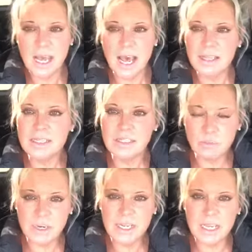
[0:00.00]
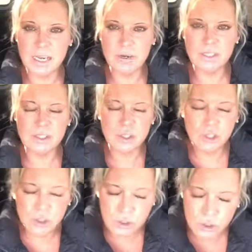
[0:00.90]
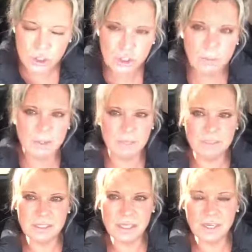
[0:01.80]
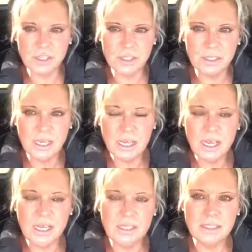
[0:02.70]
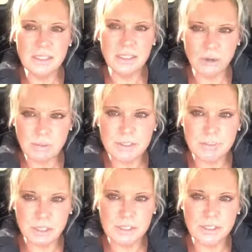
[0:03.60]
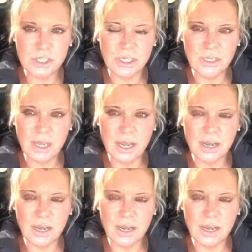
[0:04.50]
And this is one of the areas, a huge topic of discussion is encrypted messaging.